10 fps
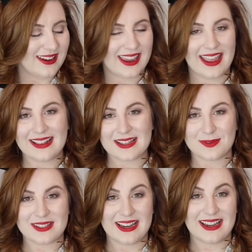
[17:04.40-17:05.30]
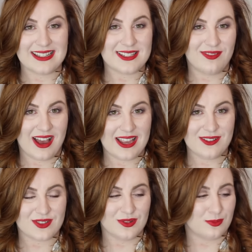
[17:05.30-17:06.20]
and again this was nine
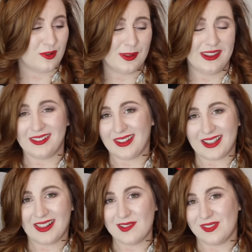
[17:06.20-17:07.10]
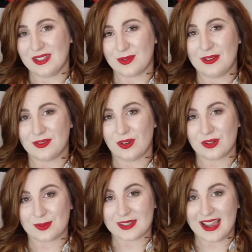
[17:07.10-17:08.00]
ninety-five, so probably like eleven, twelve
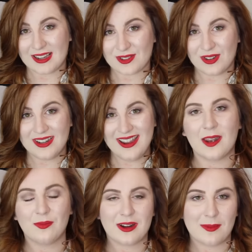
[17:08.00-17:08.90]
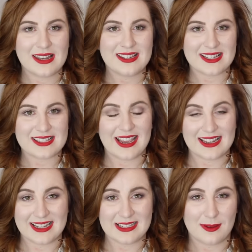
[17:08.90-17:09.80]
dollars with tax on. And when I'm in Disney
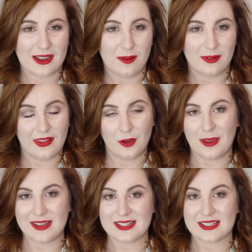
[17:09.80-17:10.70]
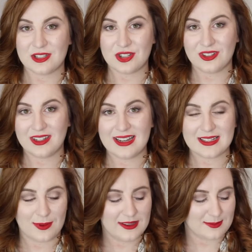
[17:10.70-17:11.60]
I tend to pick up a little bit of Disney jewellery
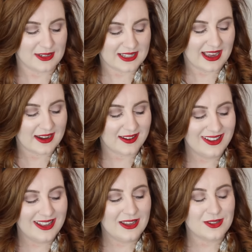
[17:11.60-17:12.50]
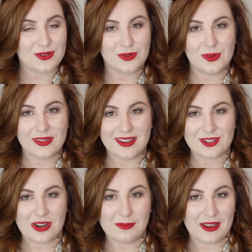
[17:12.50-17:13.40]
as well as my tiara, so in
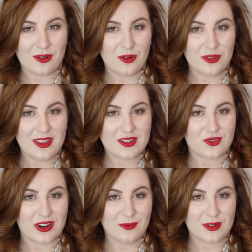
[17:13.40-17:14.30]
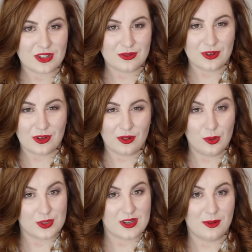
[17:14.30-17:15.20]
this trip I got this ring which I'll do a
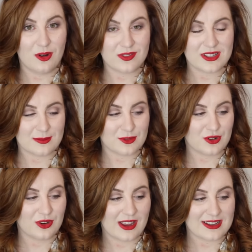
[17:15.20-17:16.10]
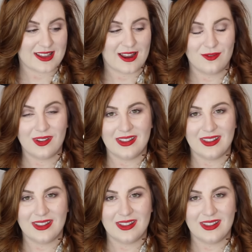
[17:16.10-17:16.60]
close up of because I'm sure you guys can't